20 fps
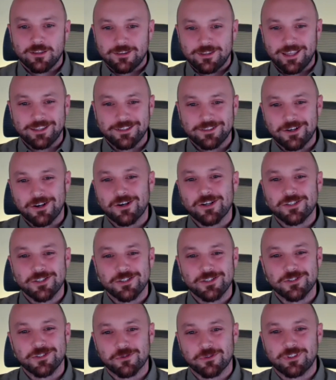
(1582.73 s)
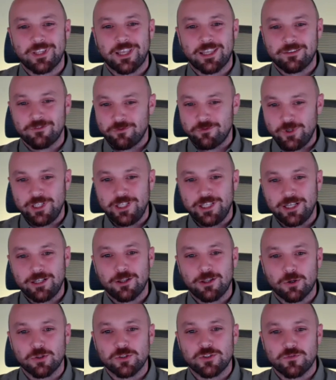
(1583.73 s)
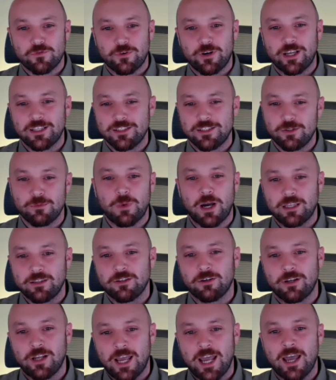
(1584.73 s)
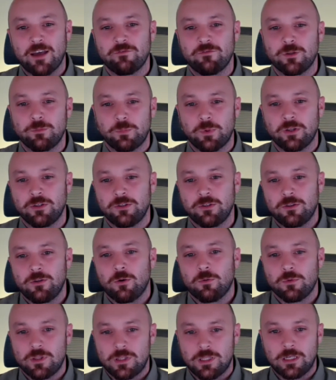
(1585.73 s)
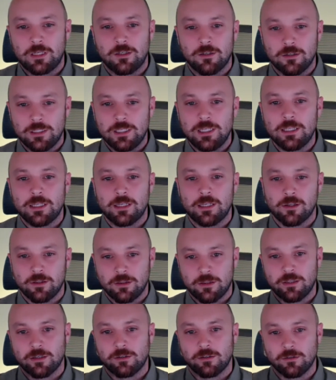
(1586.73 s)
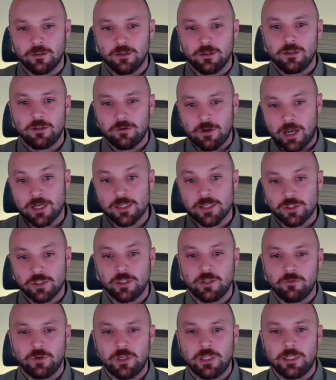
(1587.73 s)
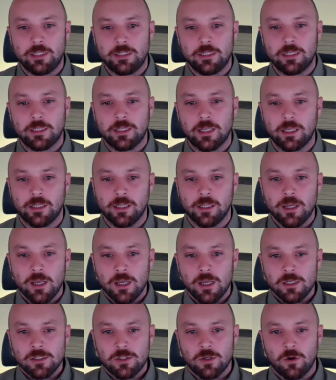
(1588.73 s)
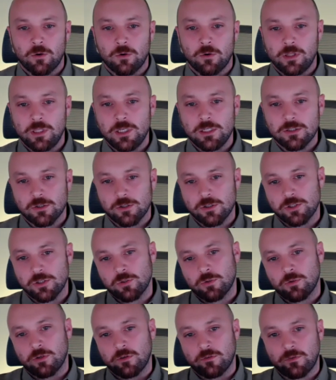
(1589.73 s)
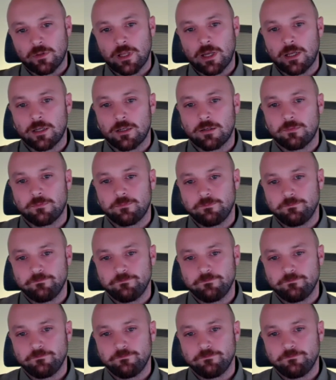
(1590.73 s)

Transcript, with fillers: ten cousins or ten really close friends, you might not have it, but you don't think you need it until you actually really need it. So these are sort of like